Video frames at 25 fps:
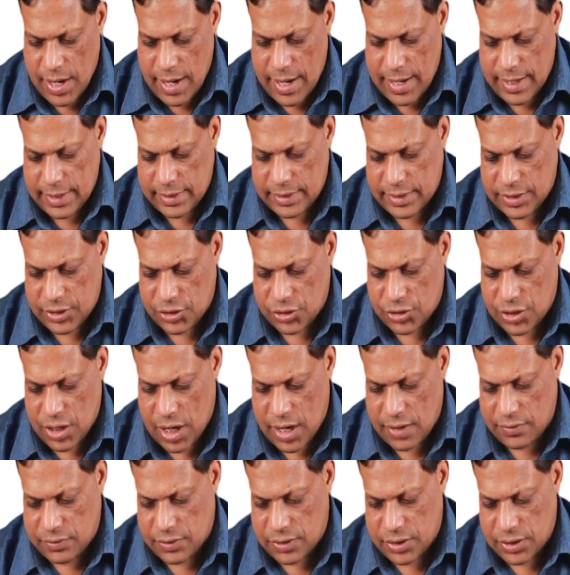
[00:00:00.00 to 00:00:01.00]
And the
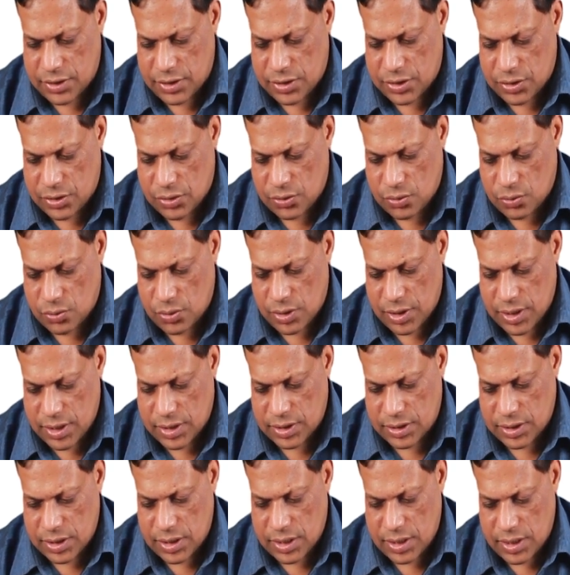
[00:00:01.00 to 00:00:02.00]
shaft, this is known
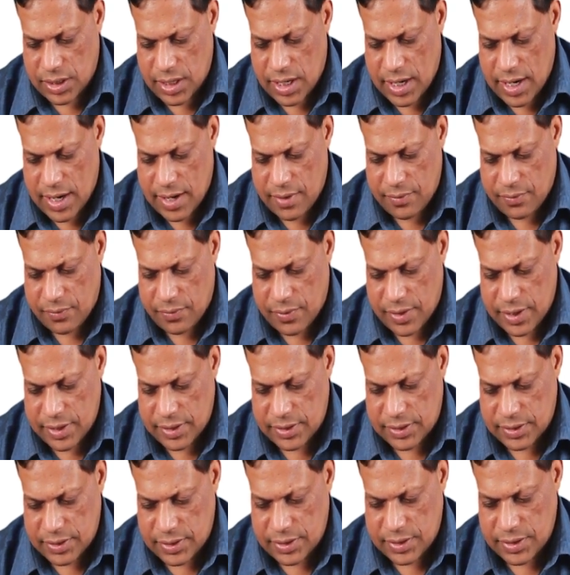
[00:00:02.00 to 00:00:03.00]
as the
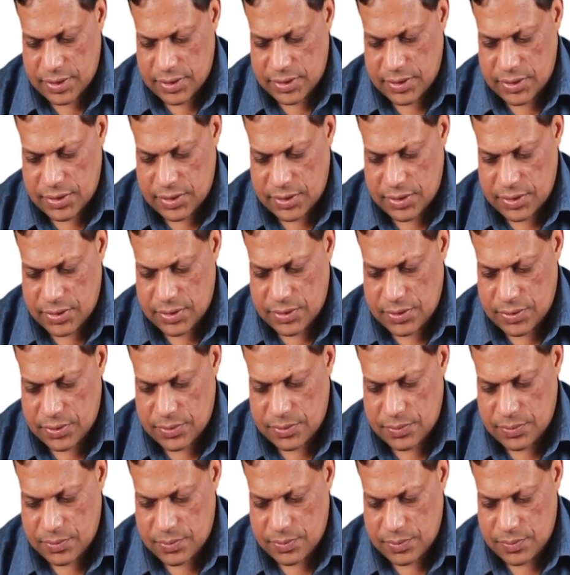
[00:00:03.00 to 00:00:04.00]
diaphysis
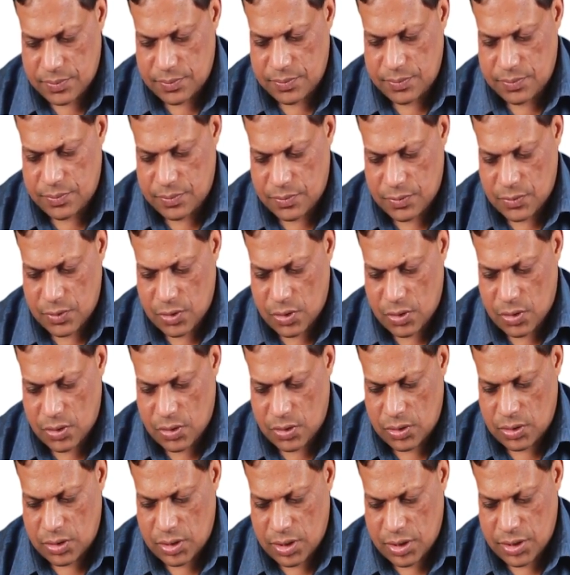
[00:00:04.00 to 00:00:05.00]

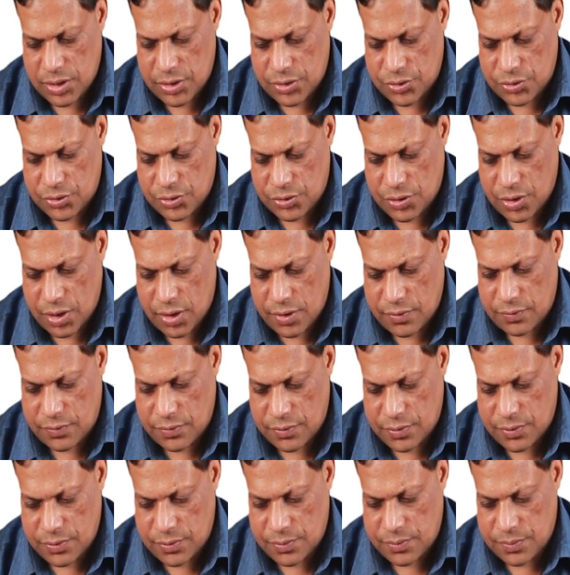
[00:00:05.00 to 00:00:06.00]
or the
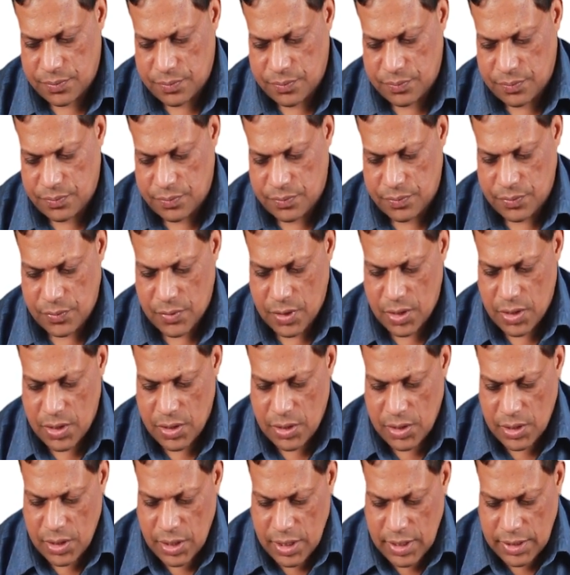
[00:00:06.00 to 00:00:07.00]
shaft.
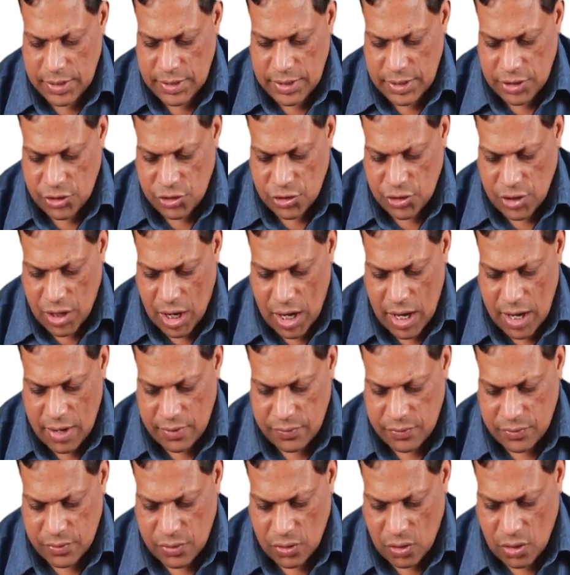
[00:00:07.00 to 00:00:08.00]
This
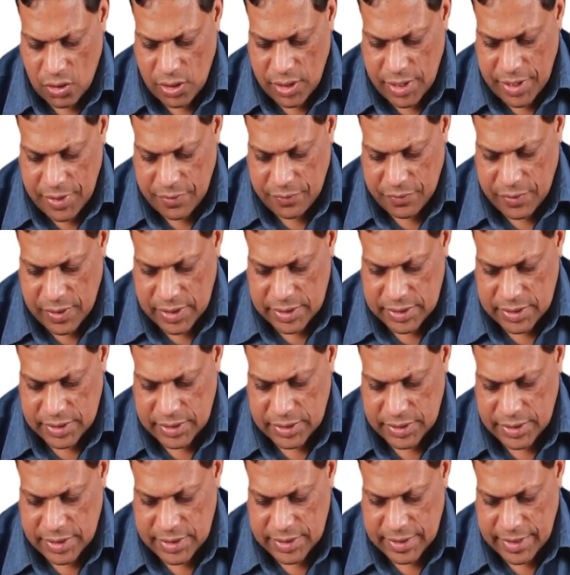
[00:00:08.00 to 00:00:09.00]
shaft or
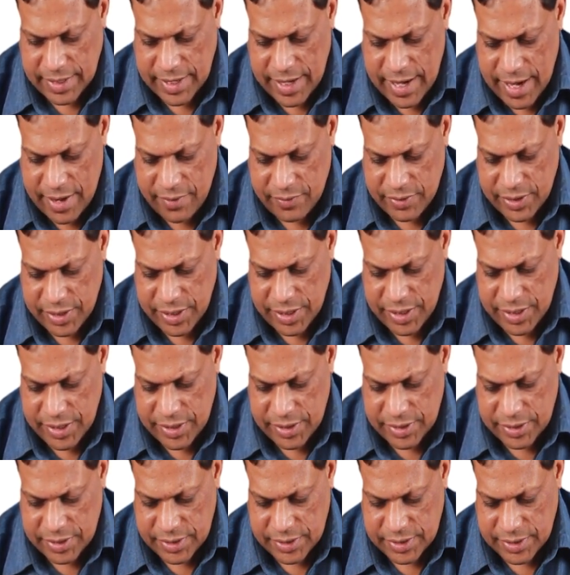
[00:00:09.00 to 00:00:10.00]
diaphysis, it is a cavity,
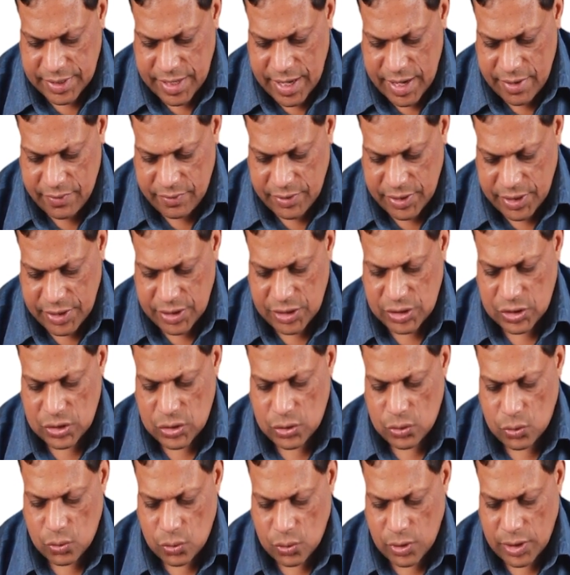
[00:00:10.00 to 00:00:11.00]
and this cavity
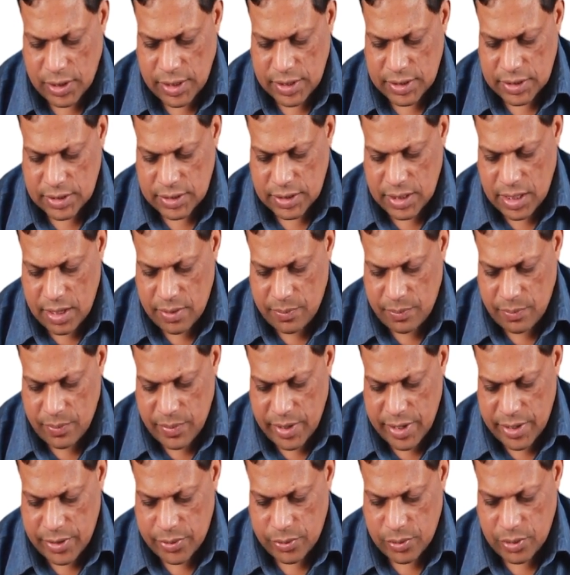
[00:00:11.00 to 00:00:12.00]
is known as the
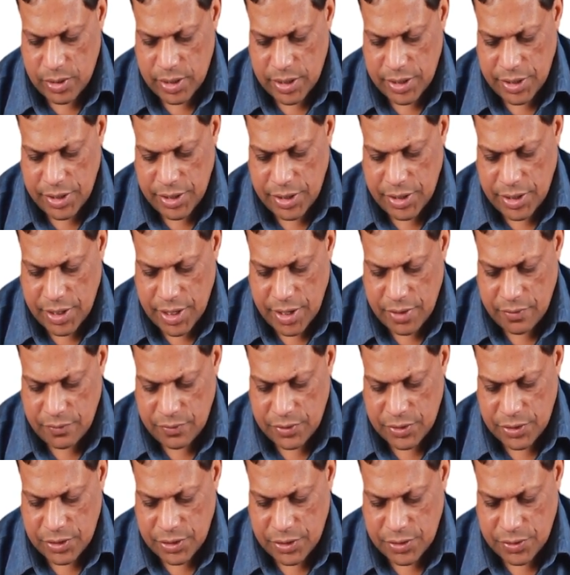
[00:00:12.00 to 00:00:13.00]
medullary
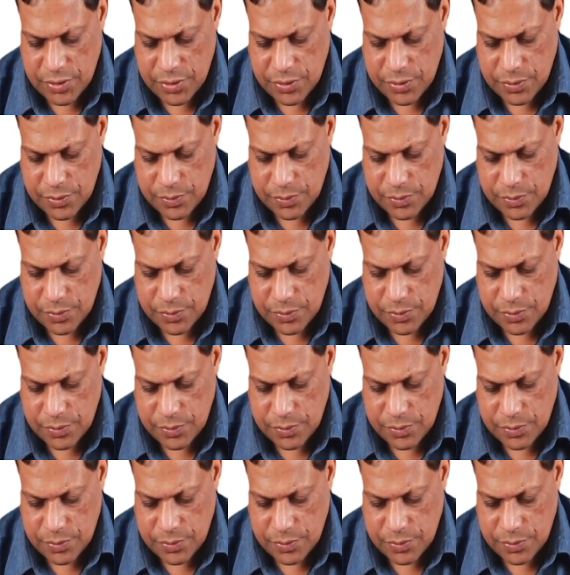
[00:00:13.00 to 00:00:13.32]
cavity.